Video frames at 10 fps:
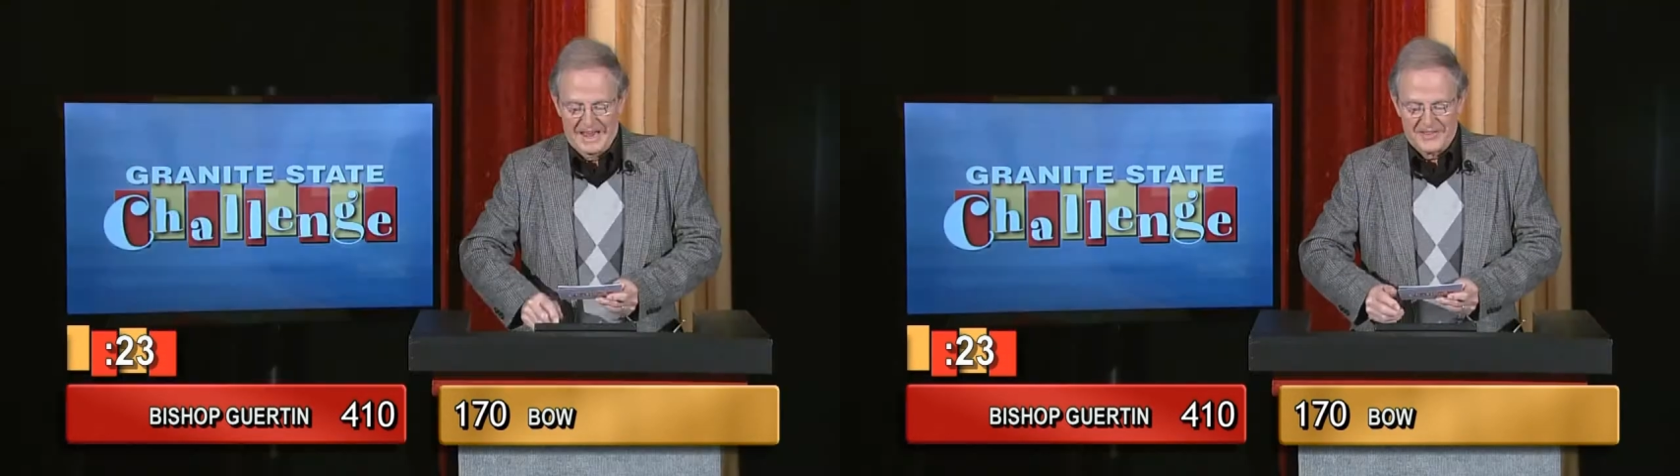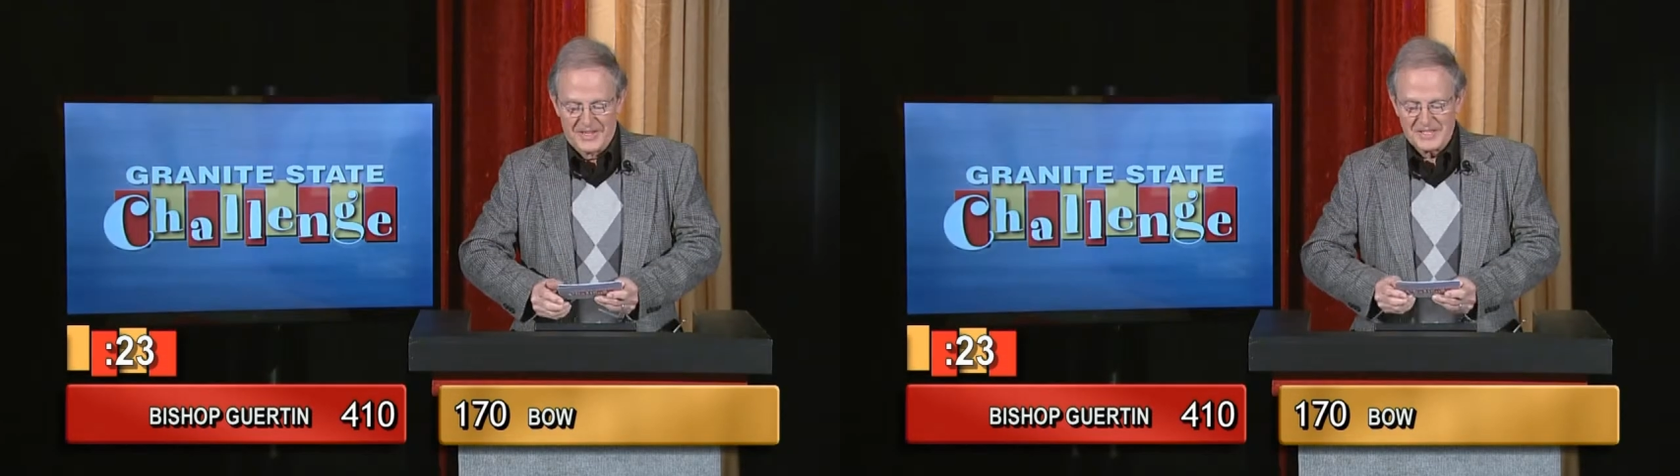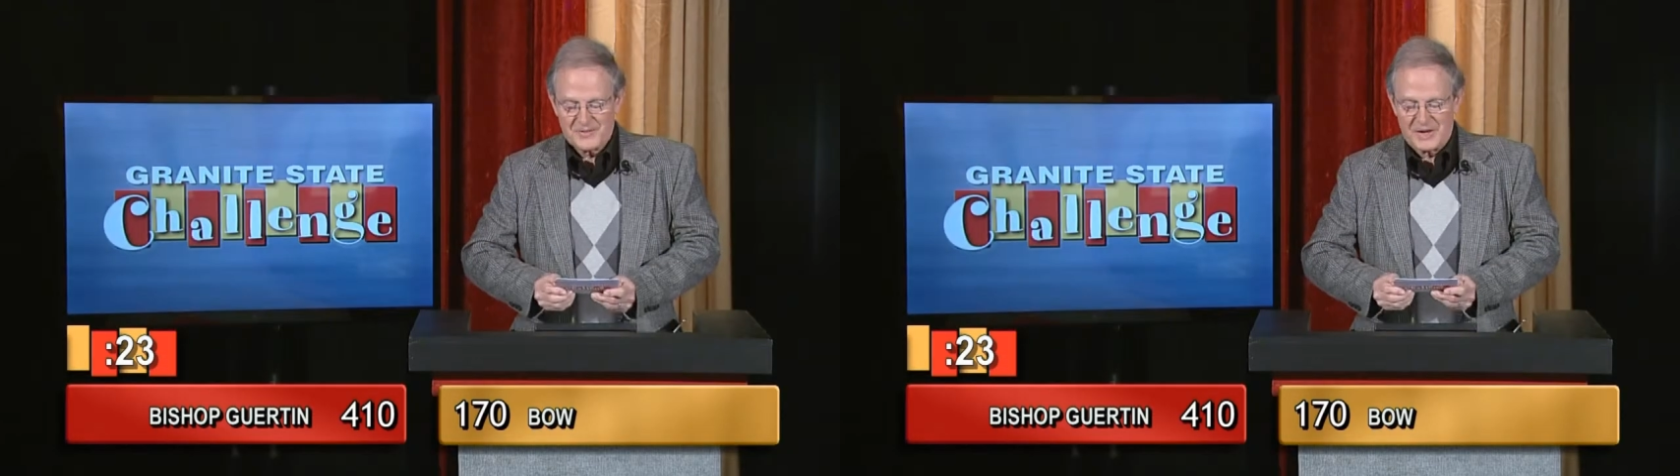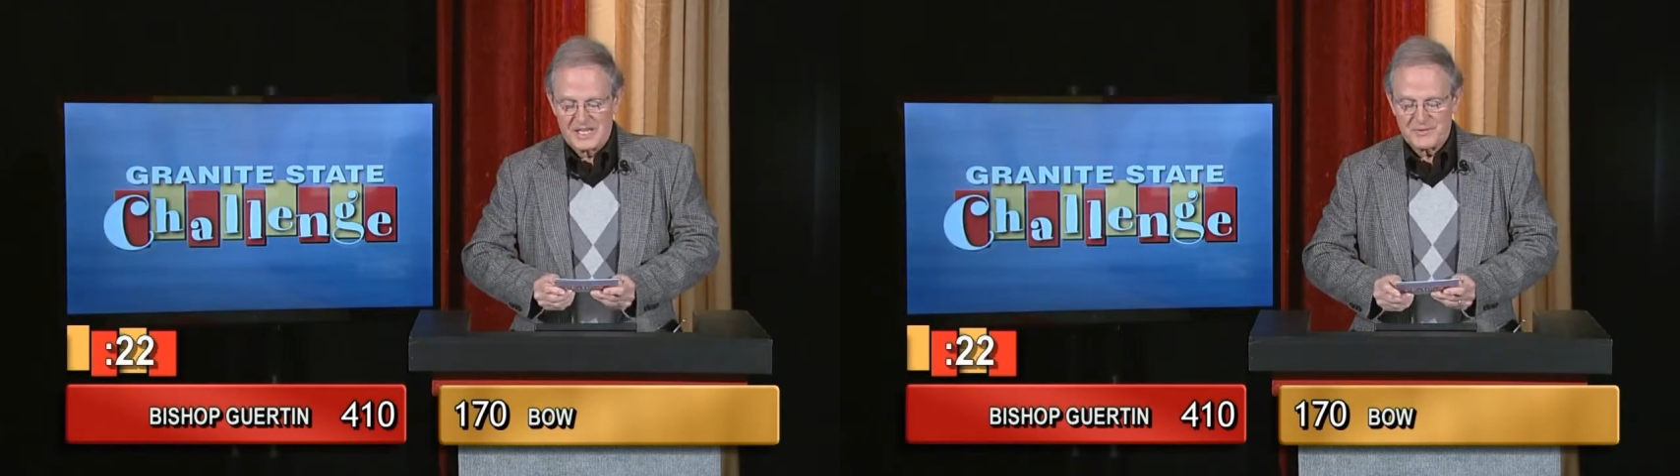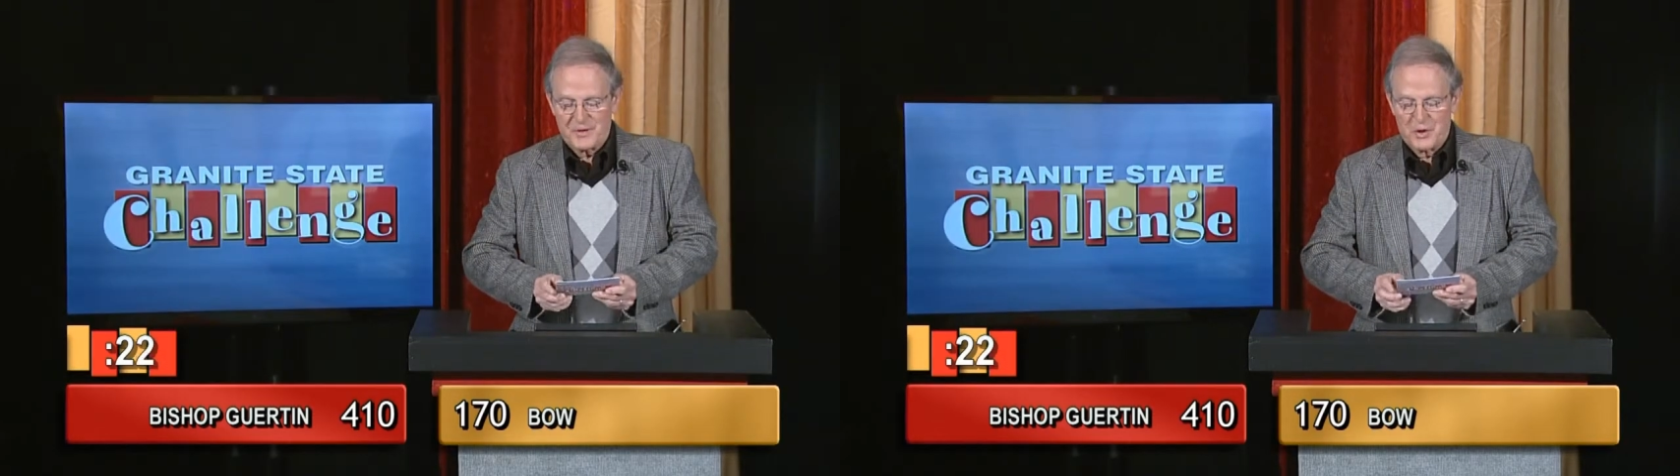This
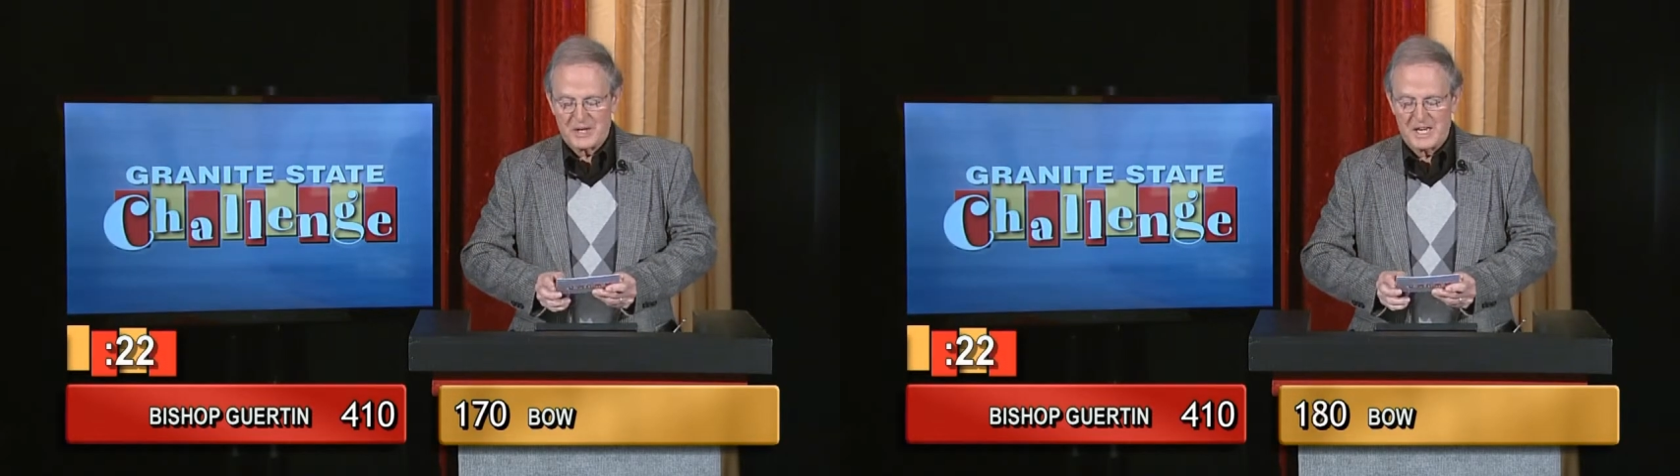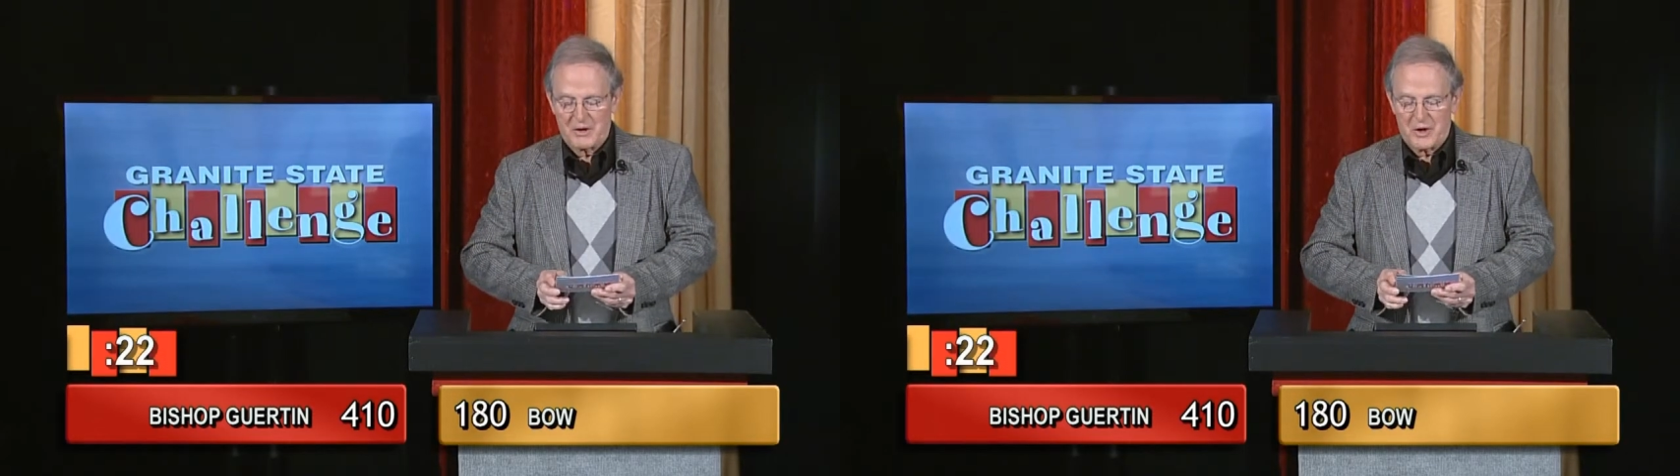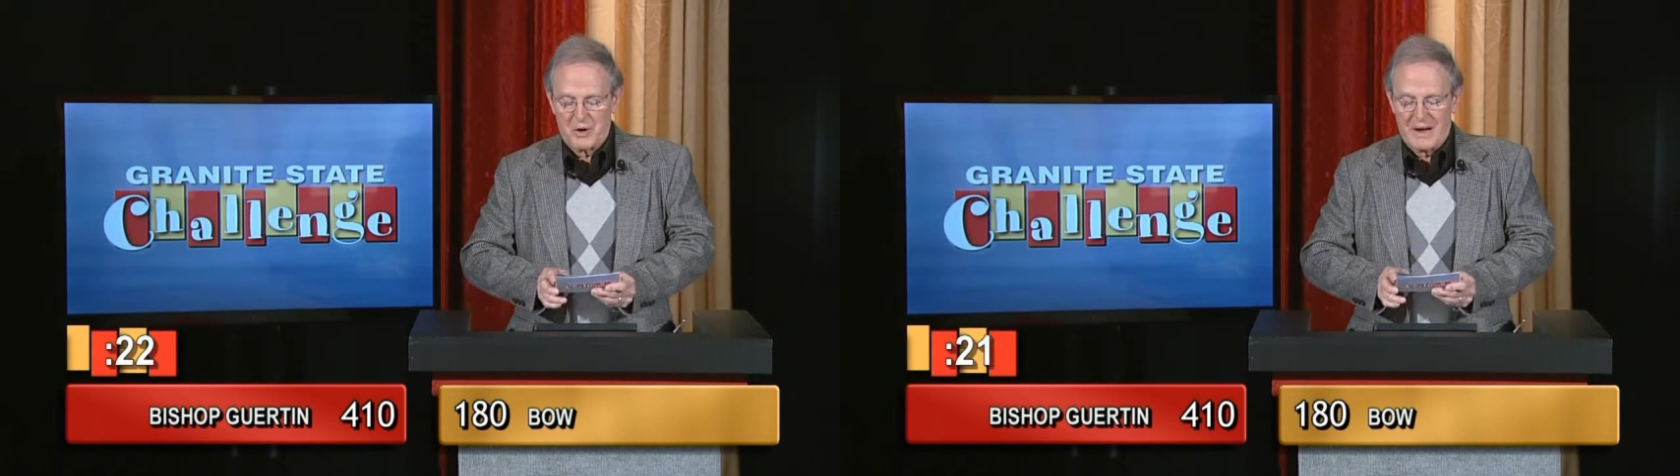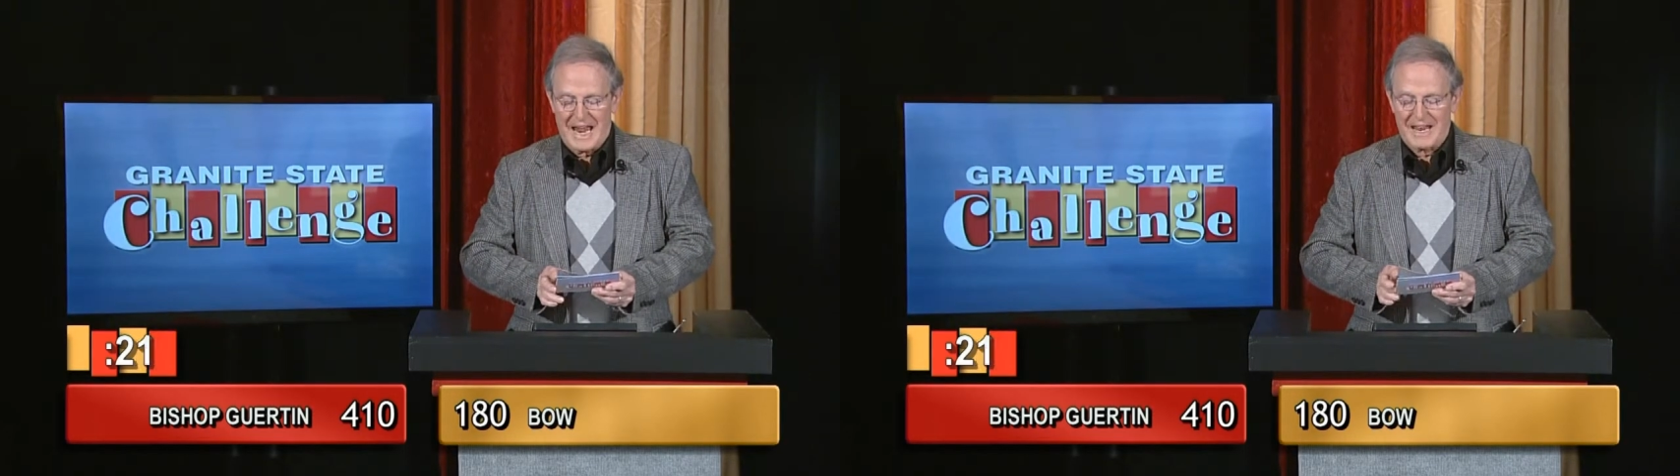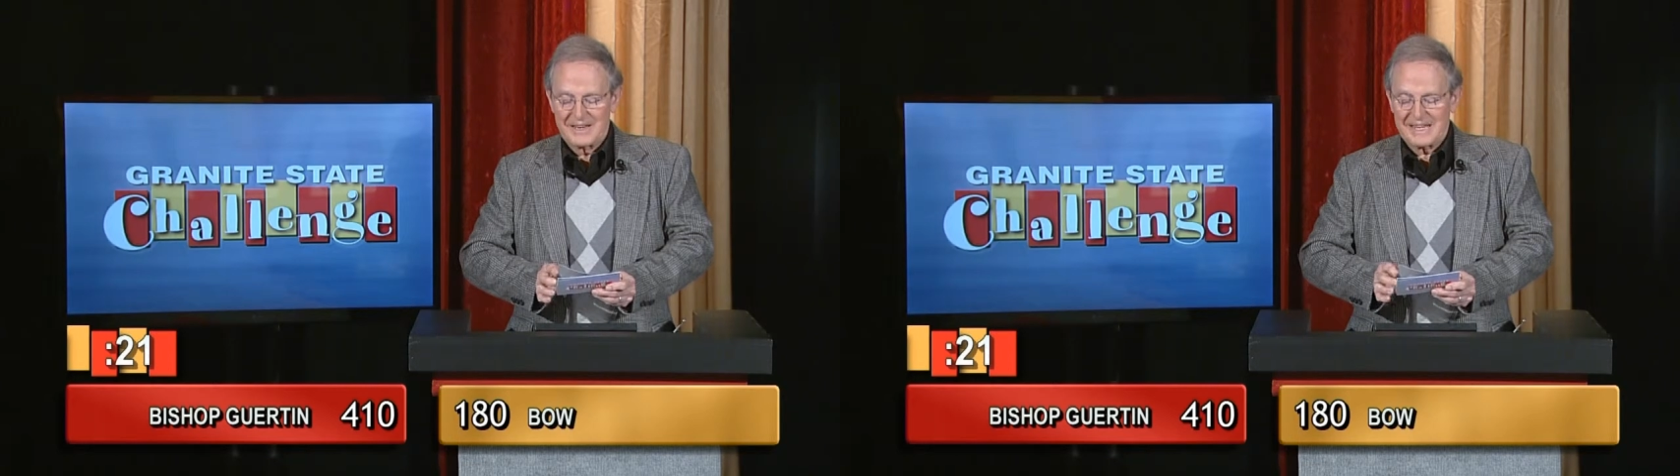French folk hero
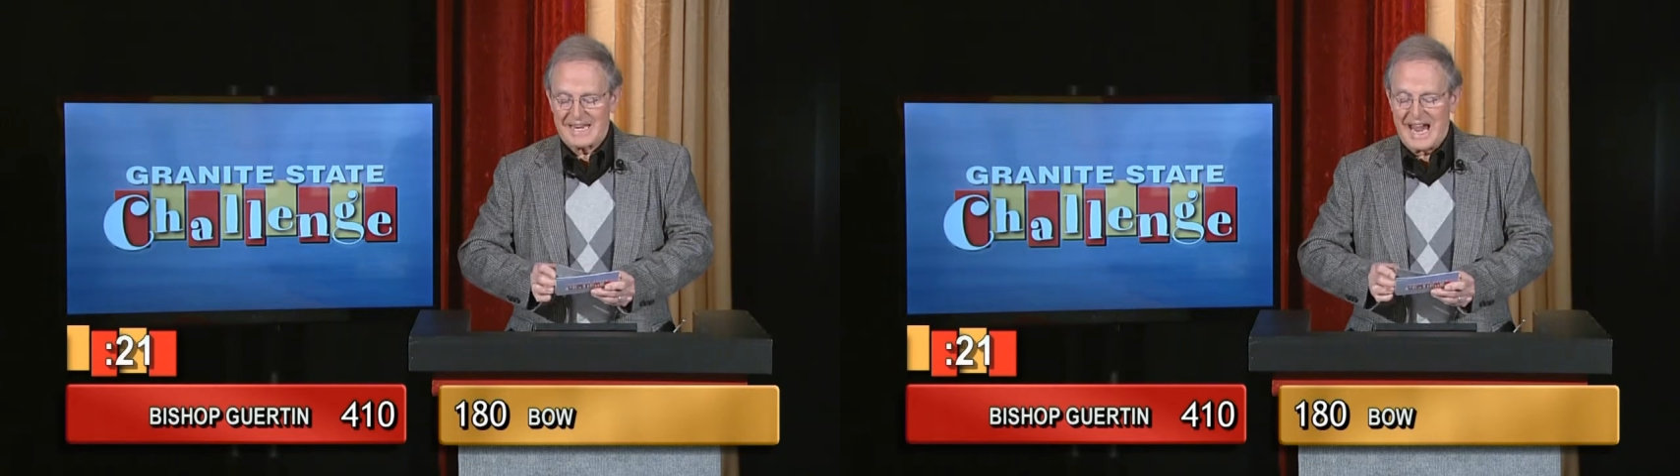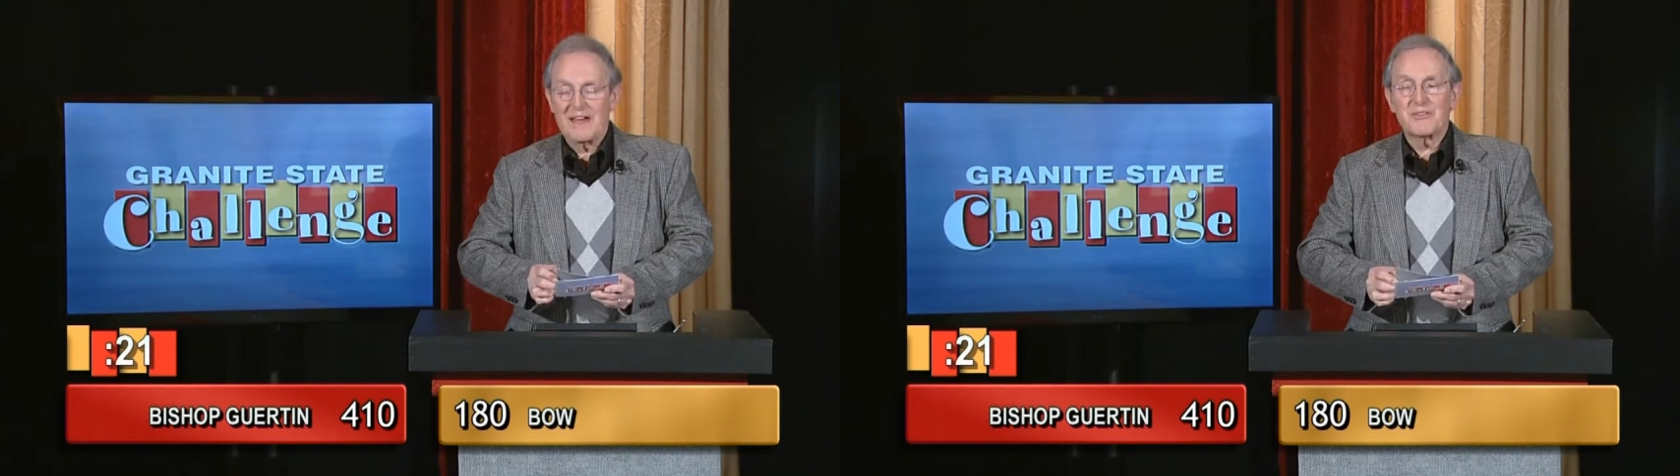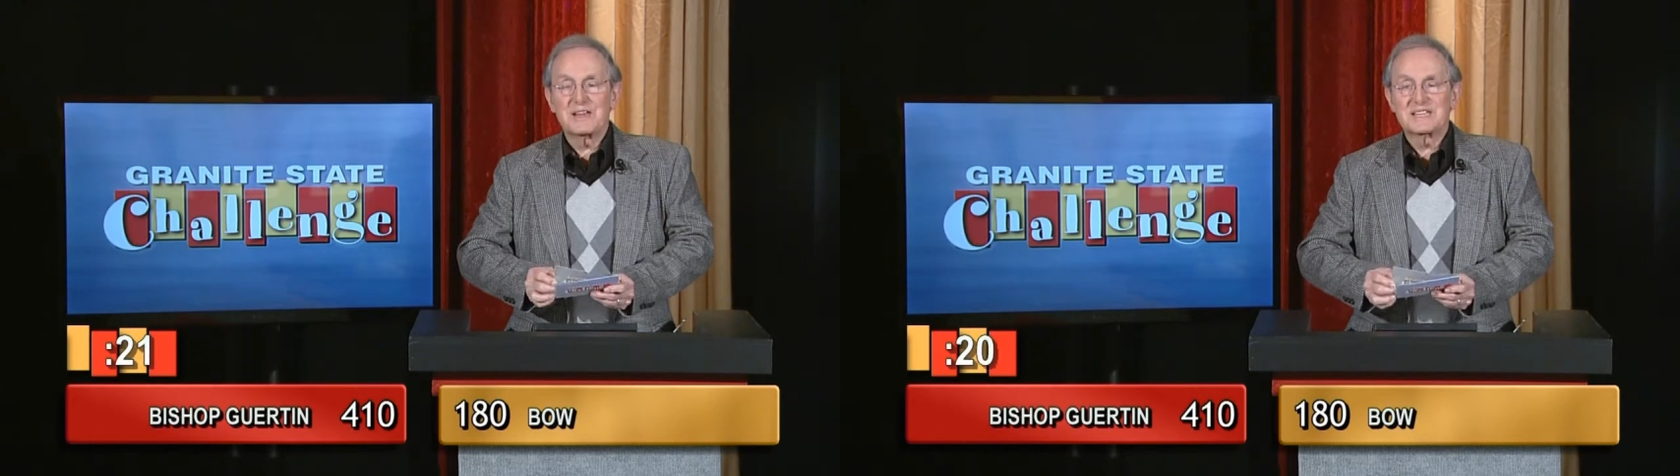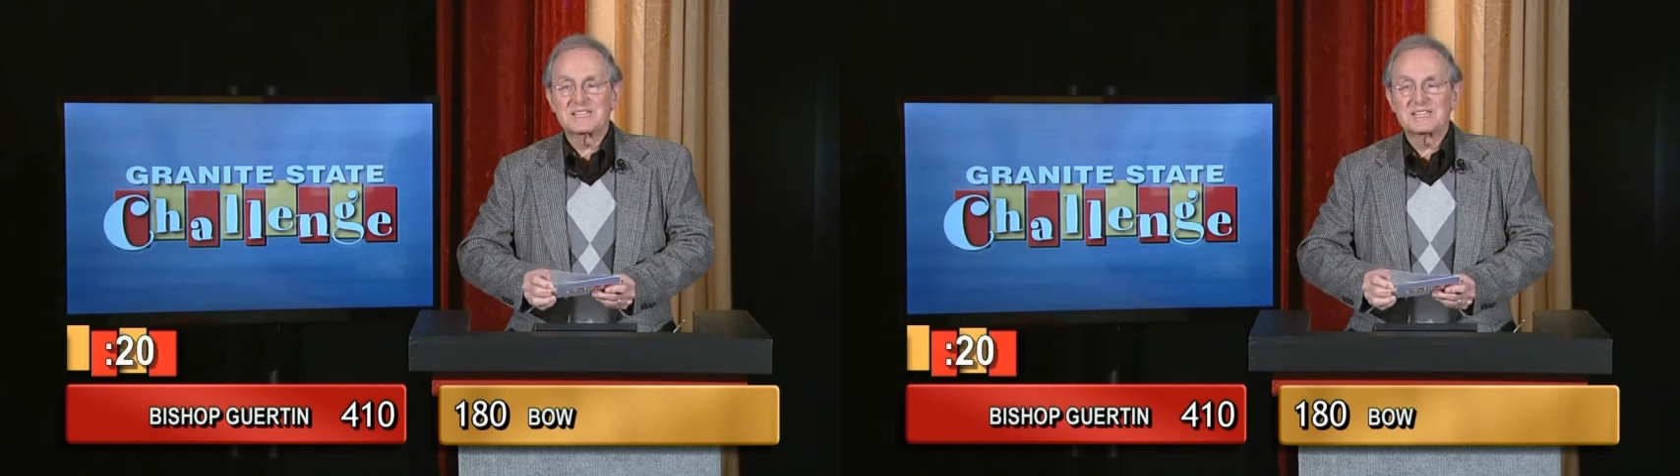and a Catholic